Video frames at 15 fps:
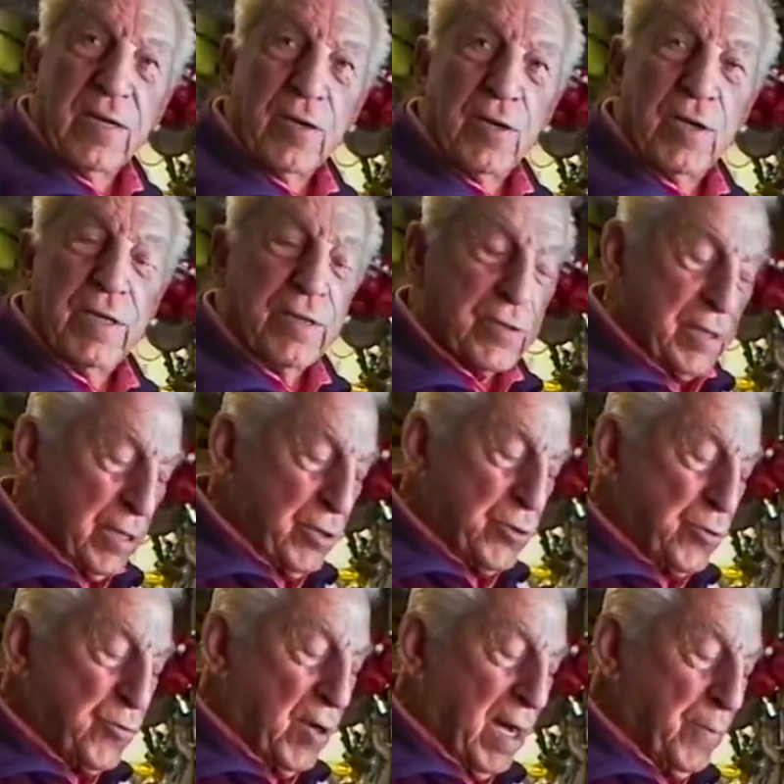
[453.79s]
You
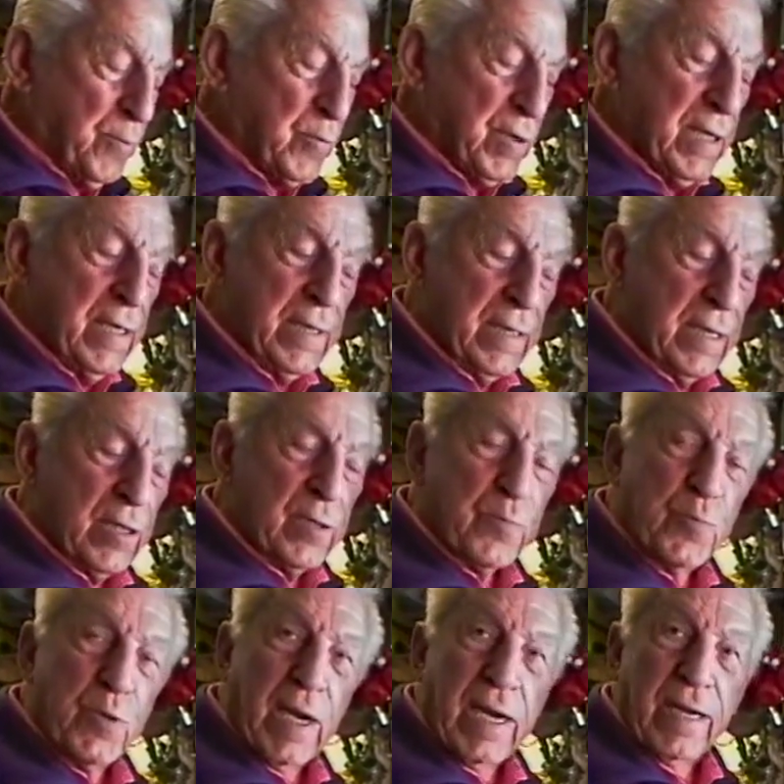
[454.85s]
drop one and it'll
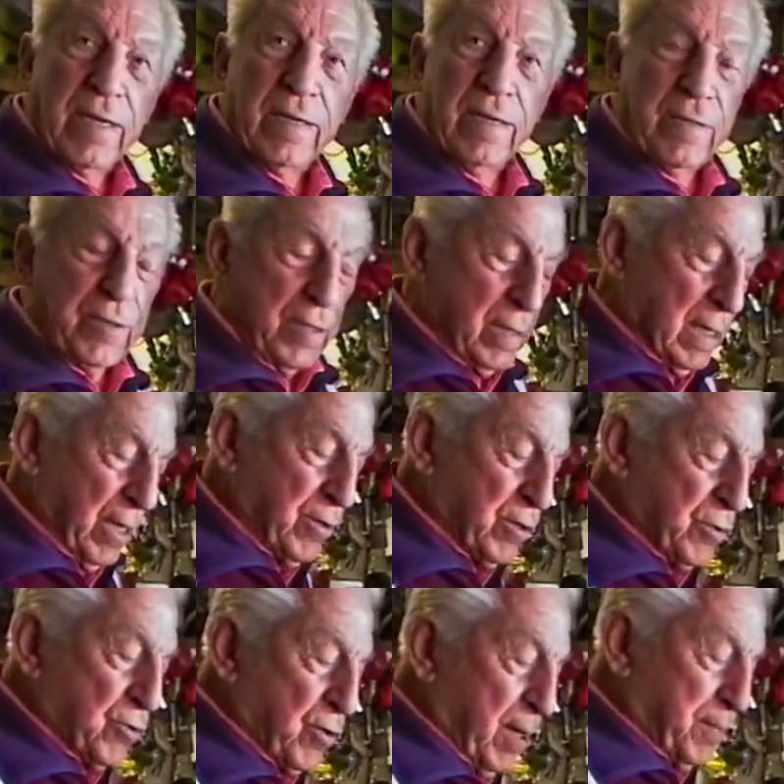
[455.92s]
break. Now you
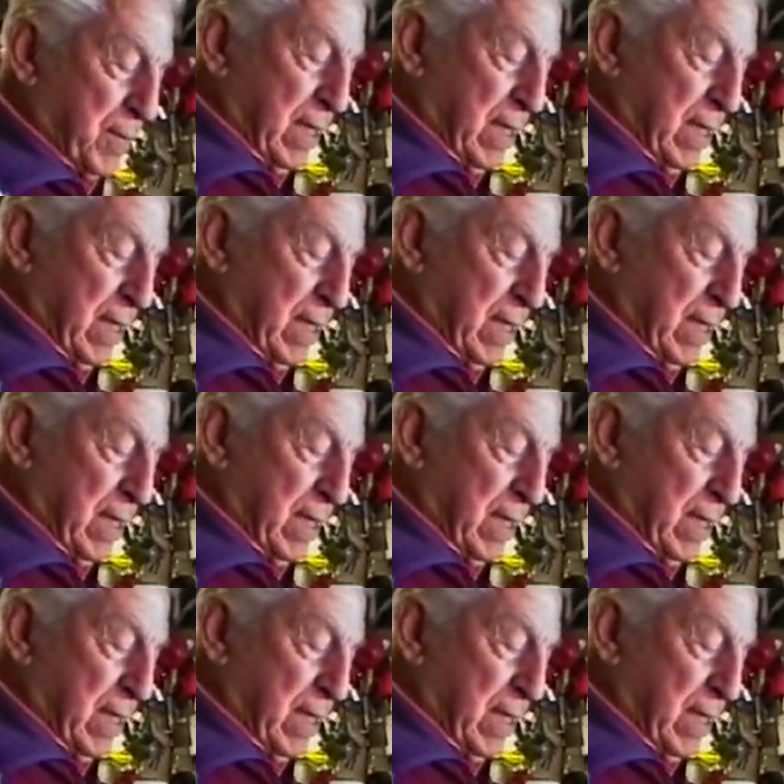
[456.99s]
can drop